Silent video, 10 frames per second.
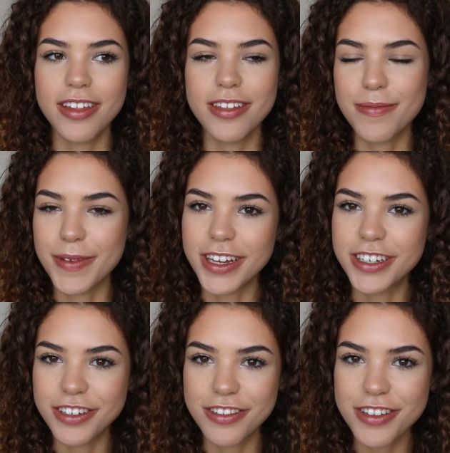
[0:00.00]
speak
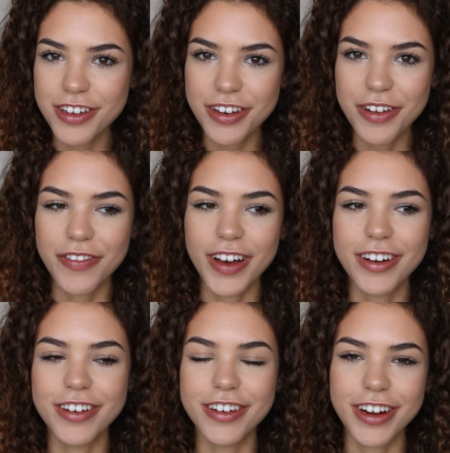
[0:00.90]
to you soon
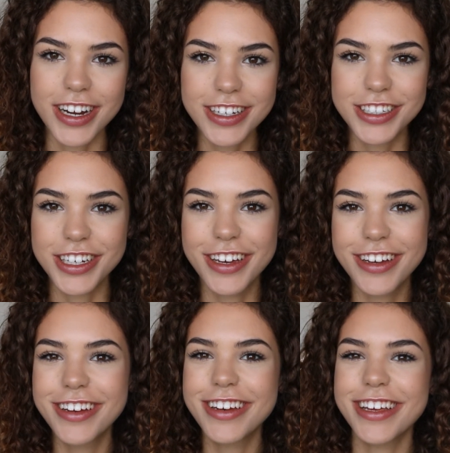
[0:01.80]
about
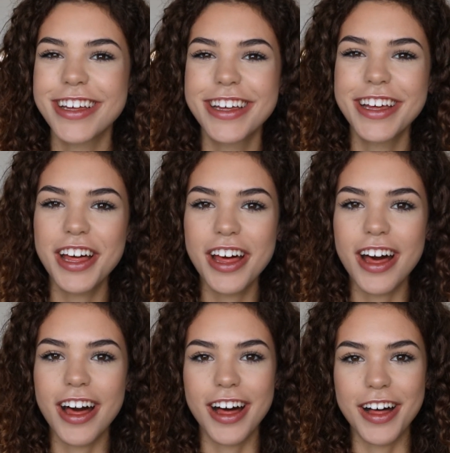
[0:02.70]
gratitude.
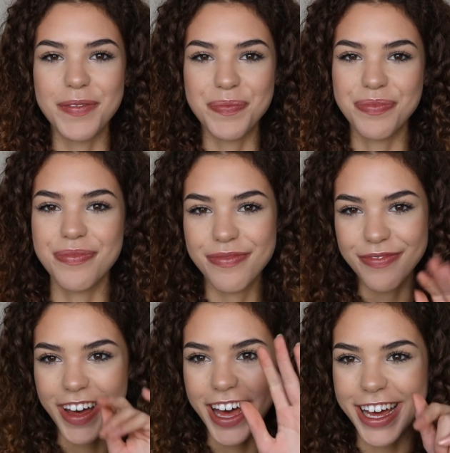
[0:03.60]

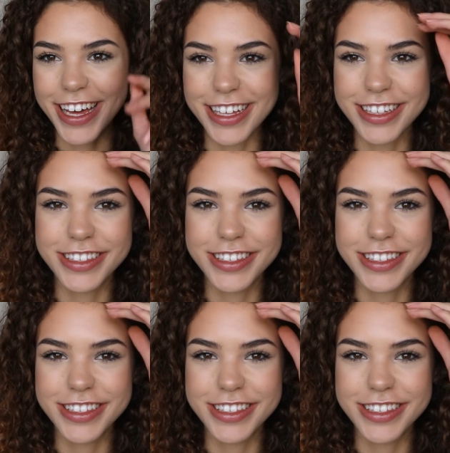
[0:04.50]
Bye.